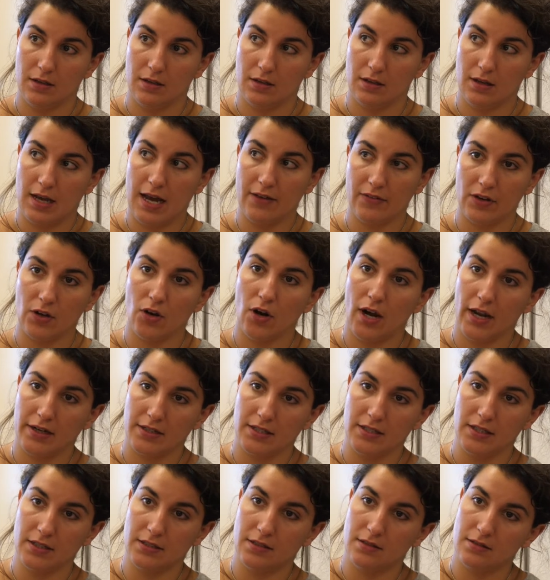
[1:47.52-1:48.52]
Having
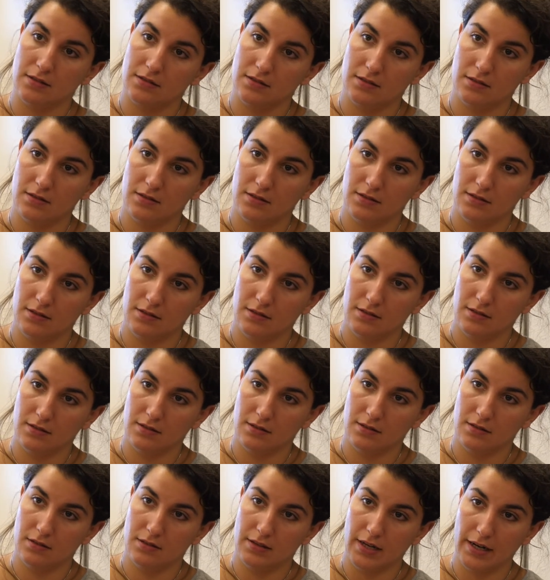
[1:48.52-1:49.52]
collected
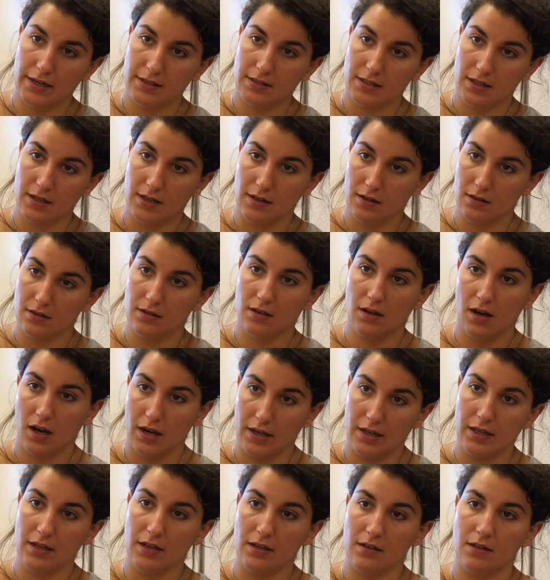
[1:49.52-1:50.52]
data,
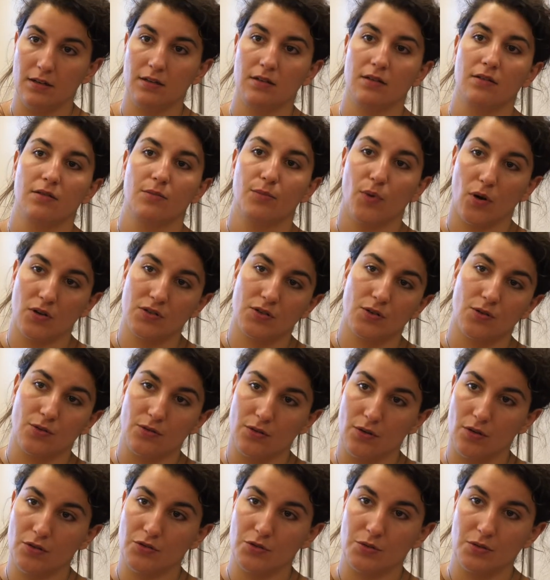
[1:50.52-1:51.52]
i.e. boxcore
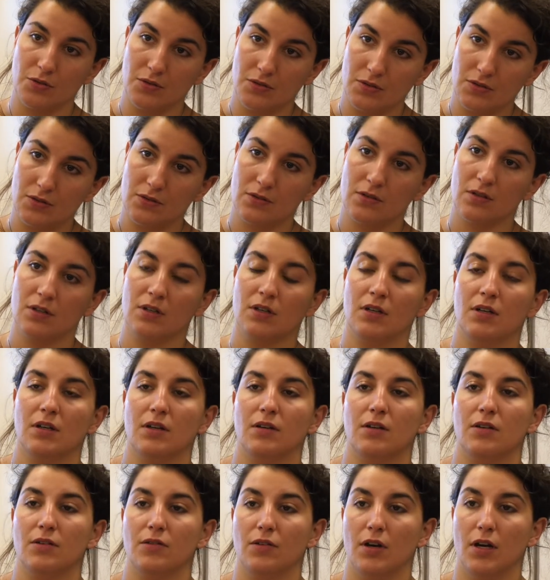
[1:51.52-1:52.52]
nodules,
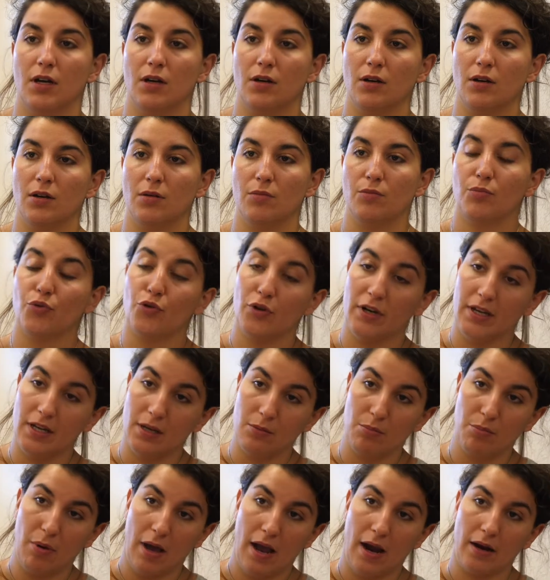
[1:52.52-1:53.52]

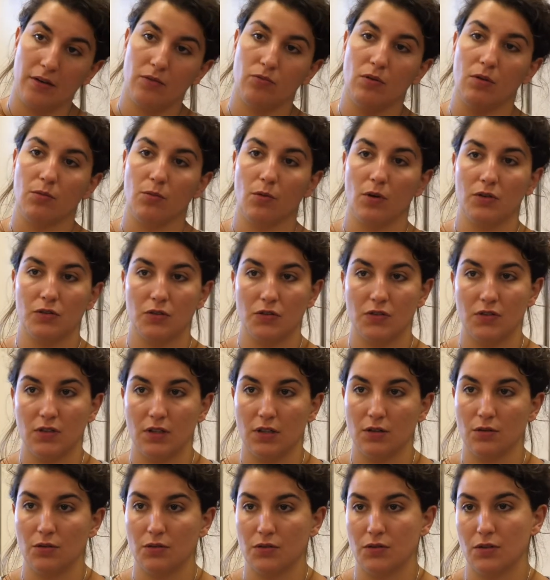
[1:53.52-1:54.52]
pre-impact, we want to
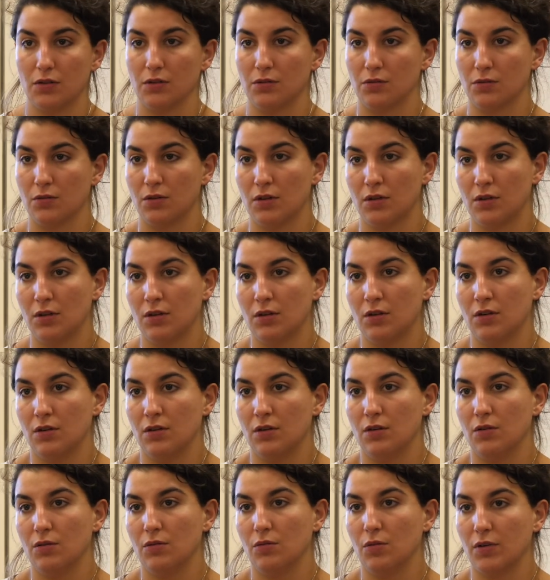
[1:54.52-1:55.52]
see also
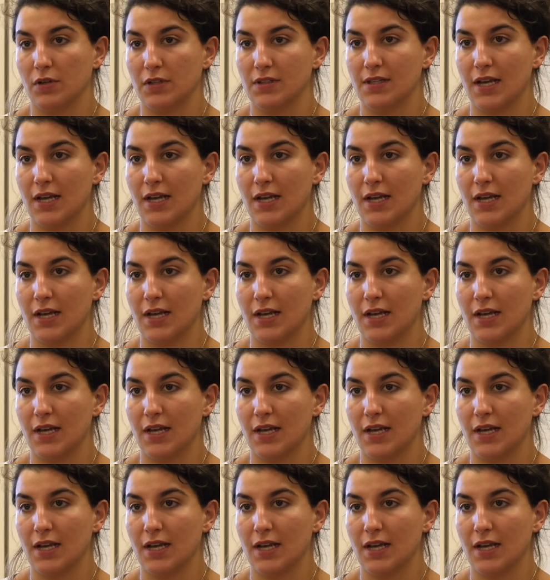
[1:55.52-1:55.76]
what is